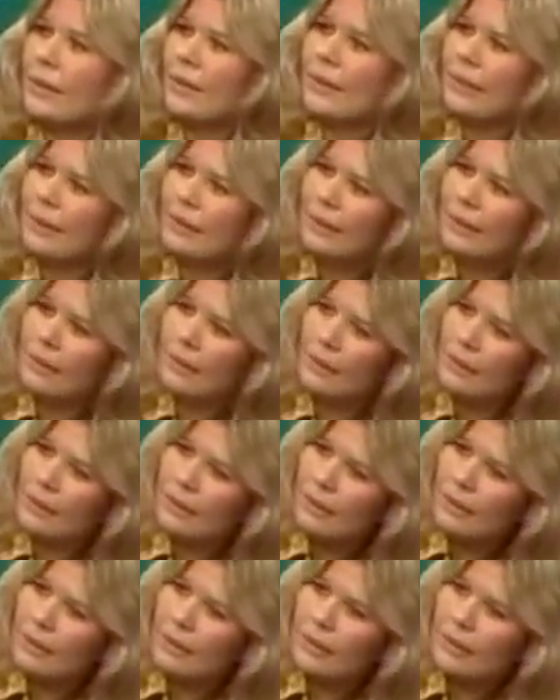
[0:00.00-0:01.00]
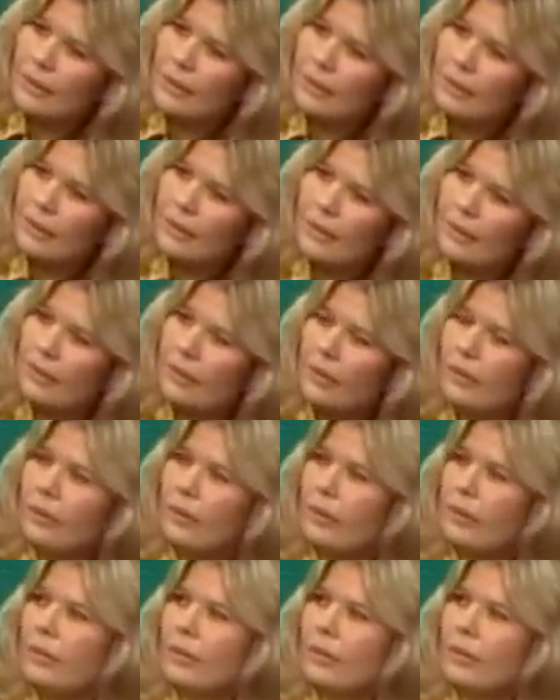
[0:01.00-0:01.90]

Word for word: Close. Um, Close. Princess Valiant.